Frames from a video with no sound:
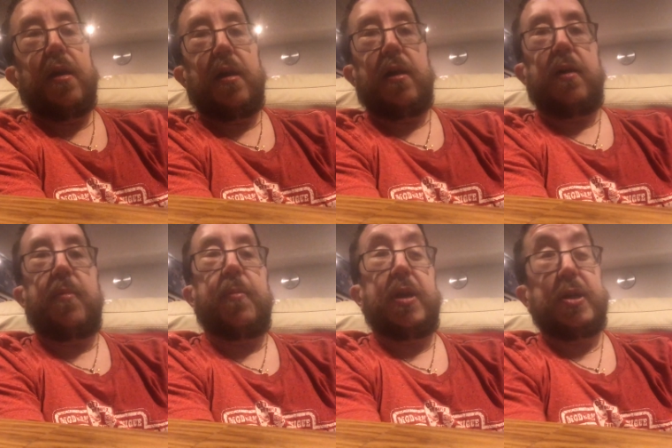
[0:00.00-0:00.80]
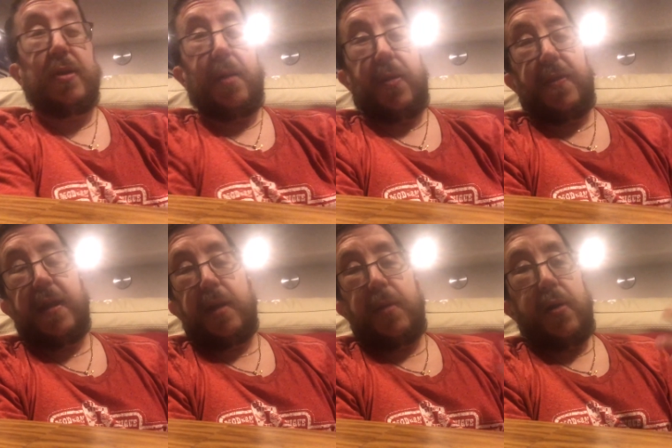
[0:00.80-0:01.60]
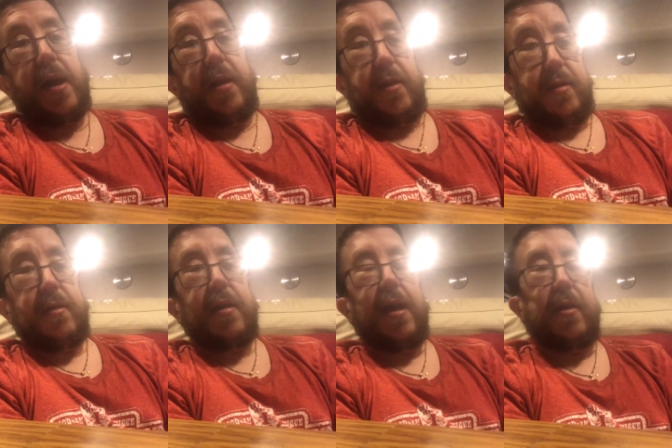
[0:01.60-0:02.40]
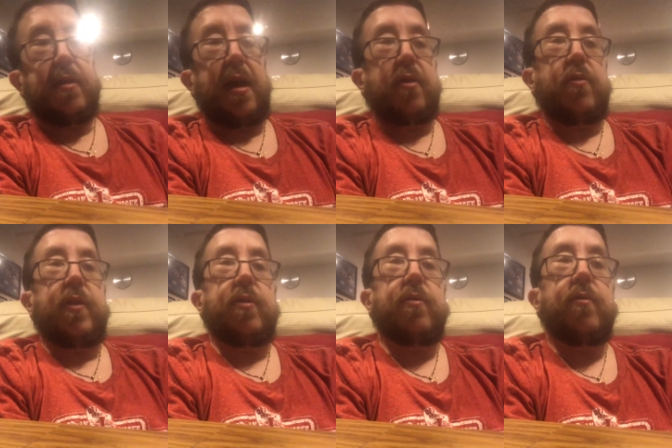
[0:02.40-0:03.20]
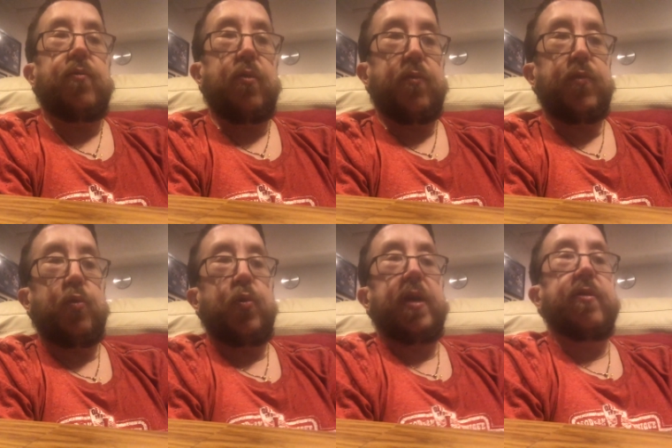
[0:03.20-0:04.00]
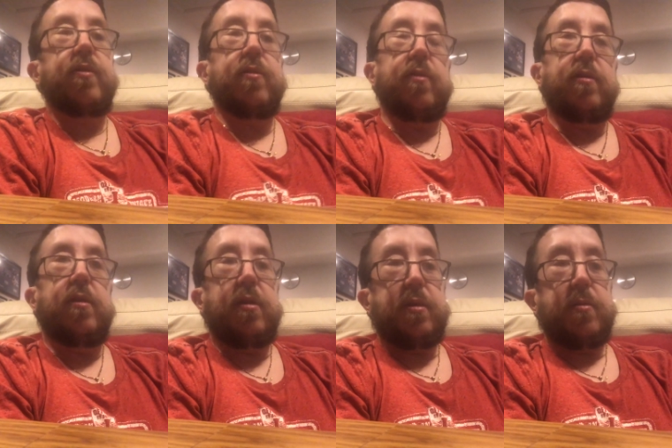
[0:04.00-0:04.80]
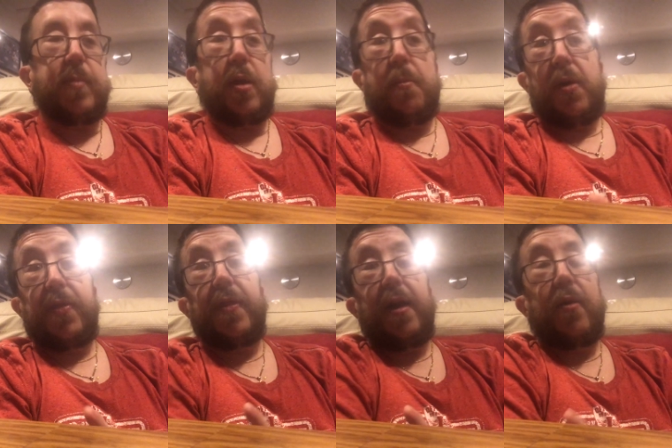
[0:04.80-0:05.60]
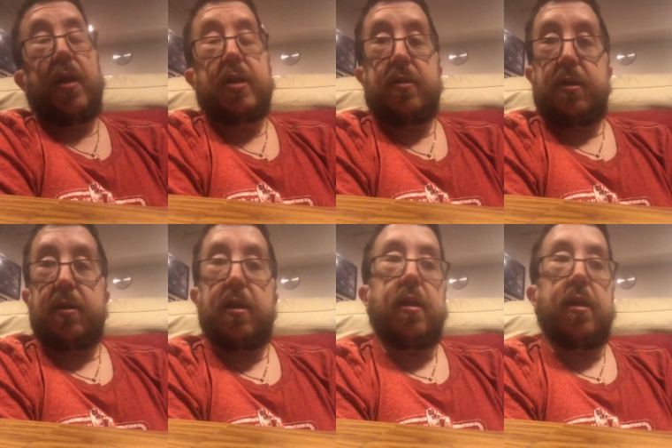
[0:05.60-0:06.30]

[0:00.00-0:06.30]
I've been thinking about how to tackle this for a few weeks, about a month now actually.